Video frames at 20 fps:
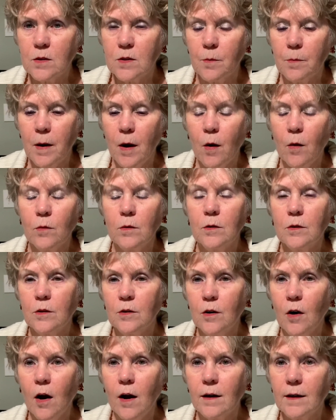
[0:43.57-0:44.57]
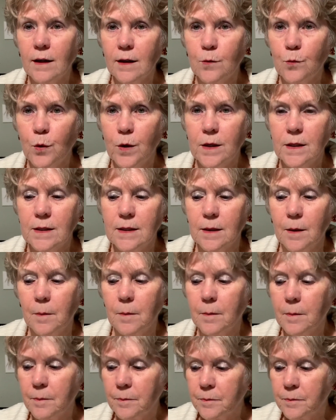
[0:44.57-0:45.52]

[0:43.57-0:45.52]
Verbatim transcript: about godly wisdom.